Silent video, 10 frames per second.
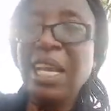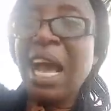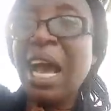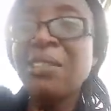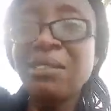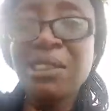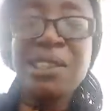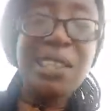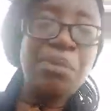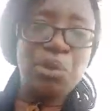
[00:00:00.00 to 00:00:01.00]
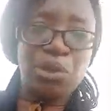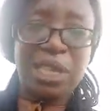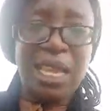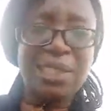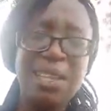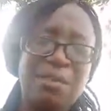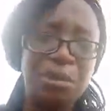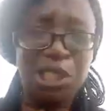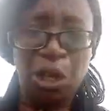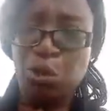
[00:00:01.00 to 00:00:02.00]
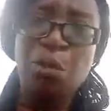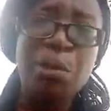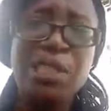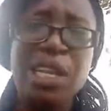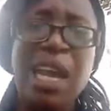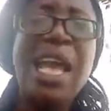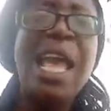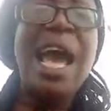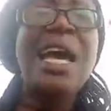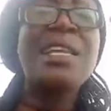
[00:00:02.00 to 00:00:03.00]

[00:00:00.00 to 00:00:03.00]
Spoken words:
and the depth was like 7 meter or 2 meter. And